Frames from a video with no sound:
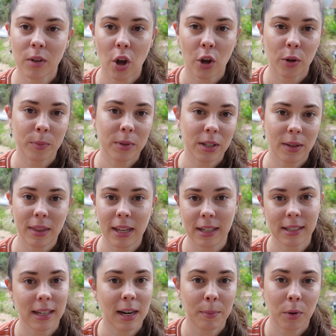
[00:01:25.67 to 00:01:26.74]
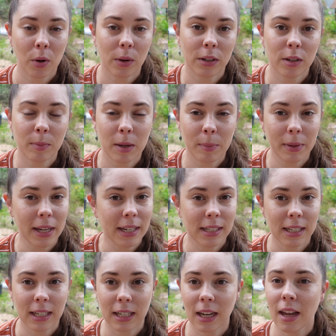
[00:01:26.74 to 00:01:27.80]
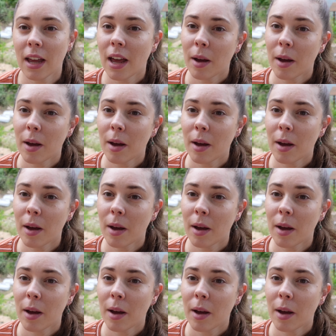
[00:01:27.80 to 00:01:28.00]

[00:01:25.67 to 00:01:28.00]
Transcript: herbs and things that I'm going to be planting